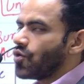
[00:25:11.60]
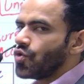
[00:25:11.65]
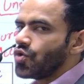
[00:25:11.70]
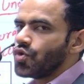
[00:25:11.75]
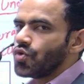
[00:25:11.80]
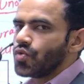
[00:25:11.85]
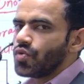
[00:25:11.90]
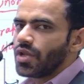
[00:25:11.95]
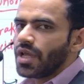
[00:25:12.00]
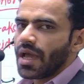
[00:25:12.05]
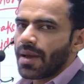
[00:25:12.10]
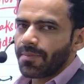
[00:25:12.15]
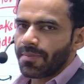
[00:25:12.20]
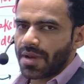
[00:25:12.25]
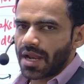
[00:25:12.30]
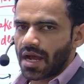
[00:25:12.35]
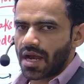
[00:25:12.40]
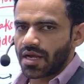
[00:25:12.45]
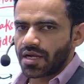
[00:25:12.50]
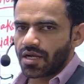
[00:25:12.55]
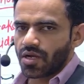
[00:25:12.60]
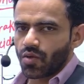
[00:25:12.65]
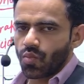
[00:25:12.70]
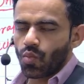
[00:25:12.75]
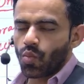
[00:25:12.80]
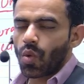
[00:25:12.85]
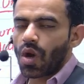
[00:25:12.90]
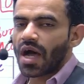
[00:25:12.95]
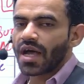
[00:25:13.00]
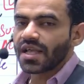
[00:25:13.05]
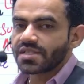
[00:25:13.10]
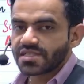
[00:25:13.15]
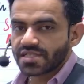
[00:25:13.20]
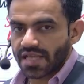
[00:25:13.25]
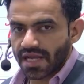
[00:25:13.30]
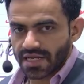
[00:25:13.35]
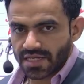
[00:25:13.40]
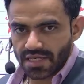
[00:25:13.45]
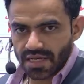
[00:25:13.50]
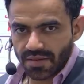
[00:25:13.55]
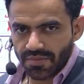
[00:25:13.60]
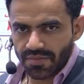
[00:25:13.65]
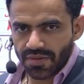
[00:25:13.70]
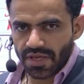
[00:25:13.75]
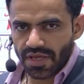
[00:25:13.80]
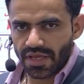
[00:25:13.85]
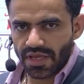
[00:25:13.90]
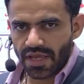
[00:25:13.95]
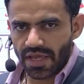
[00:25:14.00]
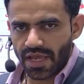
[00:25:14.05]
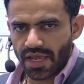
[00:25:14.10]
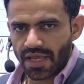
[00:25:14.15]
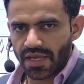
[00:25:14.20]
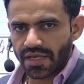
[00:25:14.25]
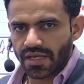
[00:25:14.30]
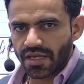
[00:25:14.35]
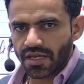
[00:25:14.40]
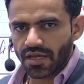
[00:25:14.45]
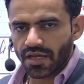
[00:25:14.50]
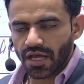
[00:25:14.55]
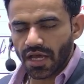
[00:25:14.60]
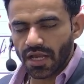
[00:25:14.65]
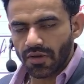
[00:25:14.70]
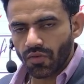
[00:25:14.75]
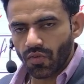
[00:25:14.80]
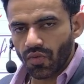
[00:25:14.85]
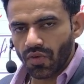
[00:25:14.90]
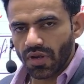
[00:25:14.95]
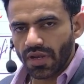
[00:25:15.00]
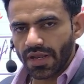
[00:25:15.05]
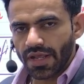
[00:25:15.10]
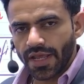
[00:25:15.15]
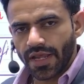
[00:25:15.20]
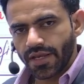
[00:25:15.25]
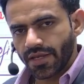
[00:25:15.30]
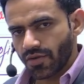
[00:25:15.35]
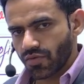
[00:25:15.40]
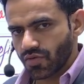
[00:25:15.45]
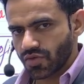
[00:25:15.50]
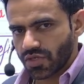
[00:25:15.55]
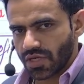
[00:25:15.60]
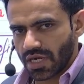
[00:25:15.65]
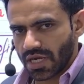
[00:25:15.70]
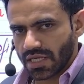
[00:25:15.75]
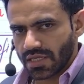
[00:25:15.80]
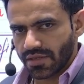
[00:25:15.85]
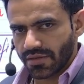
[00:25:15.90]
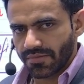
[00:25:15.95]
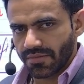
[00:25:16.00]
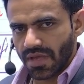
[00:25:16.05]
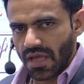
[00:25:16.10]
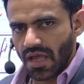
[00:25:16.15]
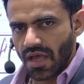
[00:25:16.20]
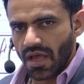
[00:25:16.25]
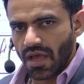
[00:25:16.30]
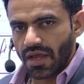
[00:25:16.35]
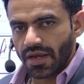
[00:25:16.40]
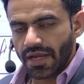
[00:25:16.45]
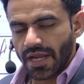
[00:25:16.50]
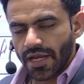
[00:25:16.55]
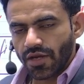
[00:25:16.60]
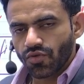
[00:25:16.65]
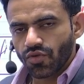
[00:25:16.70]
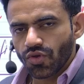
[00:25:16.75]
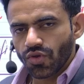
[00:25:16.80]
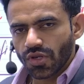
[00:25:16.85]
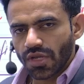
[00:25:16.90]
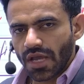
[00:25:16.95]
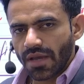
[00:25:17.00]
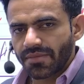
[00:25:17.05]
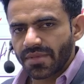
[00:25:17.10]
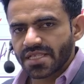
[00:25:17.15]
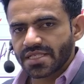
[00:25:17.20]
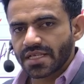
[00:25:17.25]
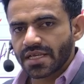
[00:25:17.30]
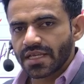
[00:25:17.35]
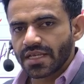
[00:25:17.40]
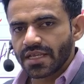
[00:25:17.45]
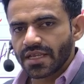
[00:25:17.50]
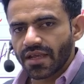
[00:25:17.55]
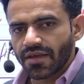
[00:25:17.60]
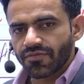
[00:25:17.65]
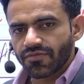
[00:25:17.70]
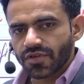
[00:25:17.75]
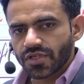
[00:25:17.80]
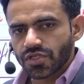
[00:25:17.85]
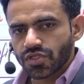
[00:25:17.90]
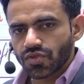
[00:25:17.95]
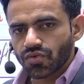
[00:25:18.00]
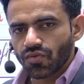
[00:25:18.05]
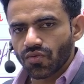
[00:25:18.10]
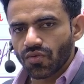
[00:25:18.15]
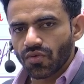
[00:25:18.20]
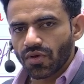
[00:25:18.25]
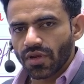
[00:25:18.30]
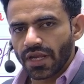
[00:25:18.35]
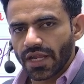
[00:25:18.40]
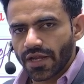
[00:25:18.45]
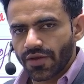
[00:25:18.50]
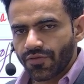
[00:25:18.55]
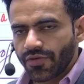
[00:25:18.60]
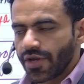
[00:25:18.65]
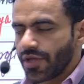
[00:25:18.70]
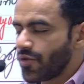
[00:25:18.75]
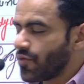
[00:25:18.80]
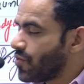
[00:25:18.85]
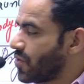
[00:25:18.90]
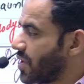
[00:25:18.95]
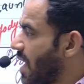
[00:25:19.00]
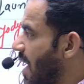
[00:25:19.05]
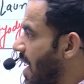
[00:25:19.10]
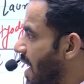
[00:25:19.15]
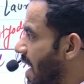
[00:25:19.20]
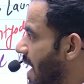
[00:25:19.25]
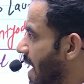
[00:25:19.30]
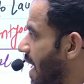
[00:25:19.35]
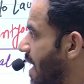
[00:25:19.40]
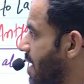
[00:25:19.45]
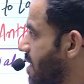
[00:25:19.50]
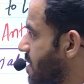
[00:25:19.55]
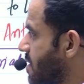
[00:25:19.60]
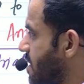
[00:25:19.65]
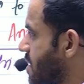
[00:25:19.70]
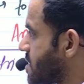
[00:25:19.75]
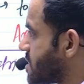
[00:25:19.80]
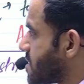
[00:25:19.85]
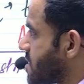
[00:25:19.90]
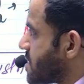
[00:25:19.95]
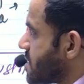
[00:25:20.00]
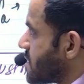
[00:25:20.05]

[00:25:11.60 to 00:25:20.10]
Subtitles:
urea plant was set up in Kalol in Gujarat. Nano urea basically refers to liquid urea, and this